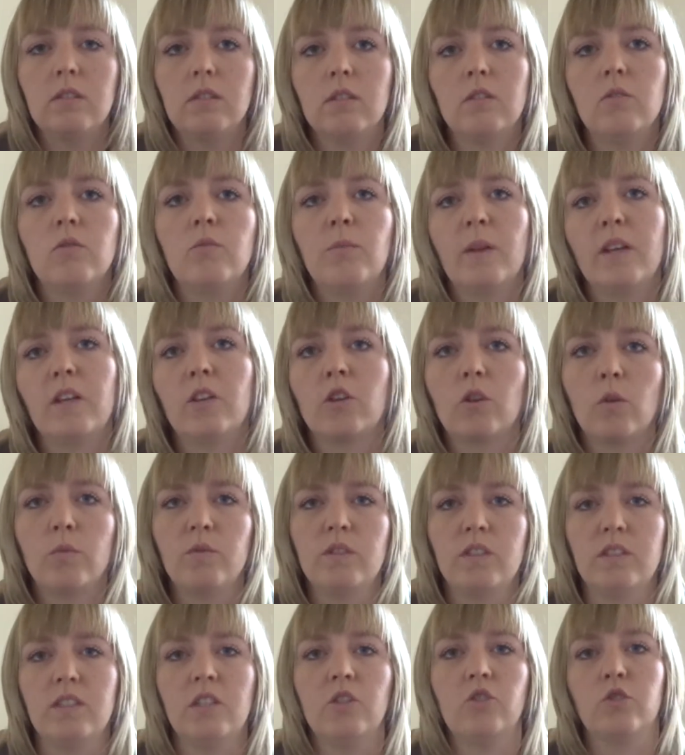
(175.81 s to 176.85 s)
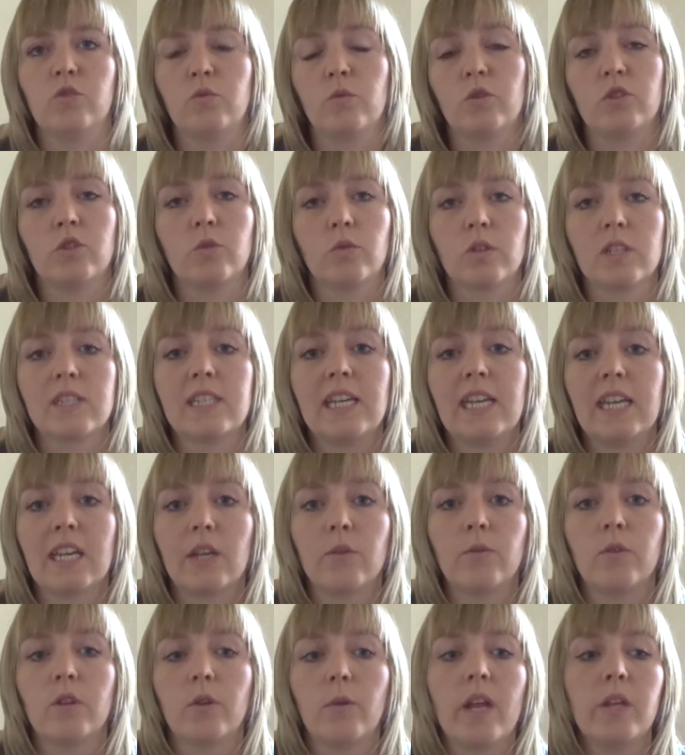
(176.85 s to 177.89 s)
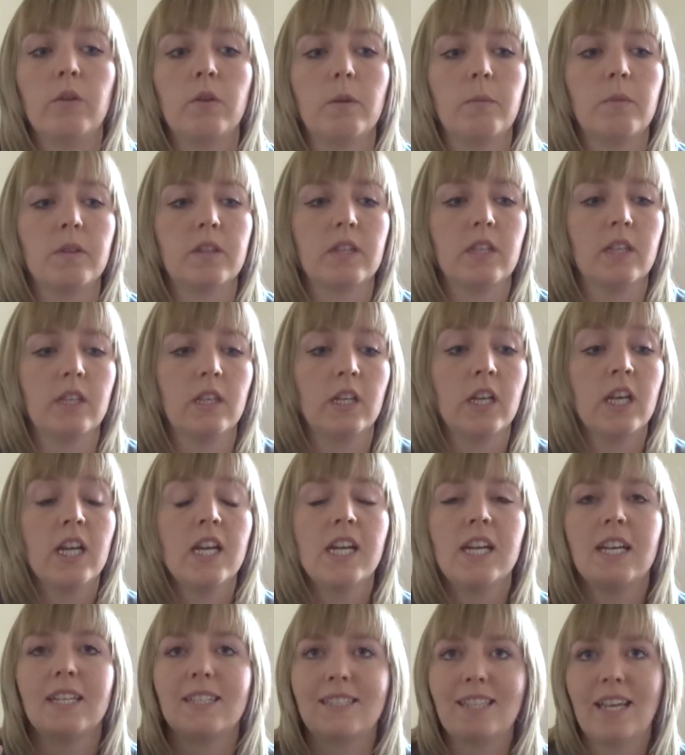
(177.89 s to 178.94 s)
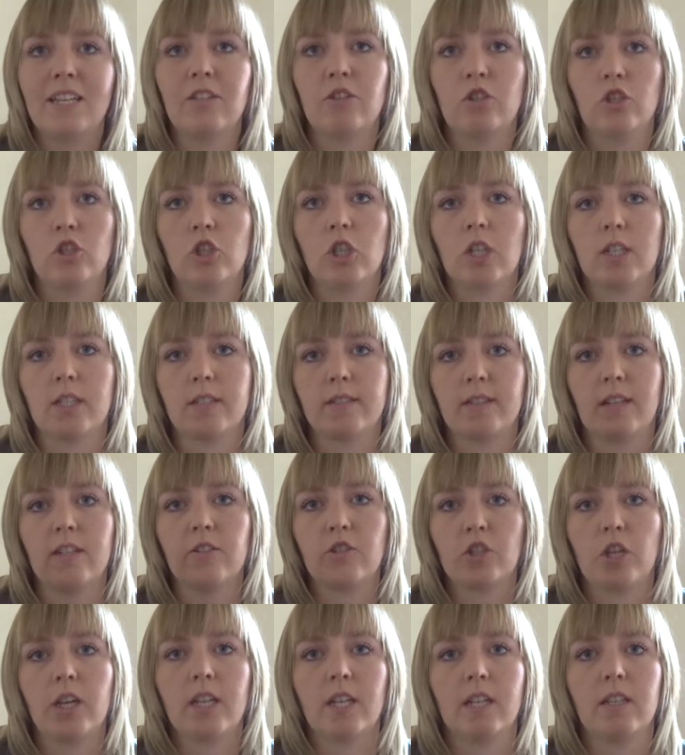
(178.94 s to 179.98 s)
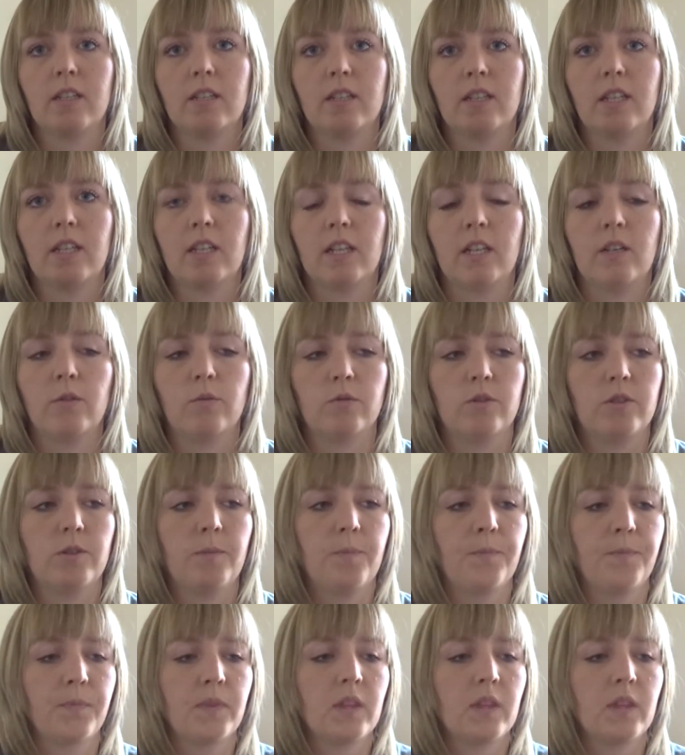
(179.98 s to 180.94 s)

you can make your own decisions what you want to take in with you anyway, but the essentials I'll try and include.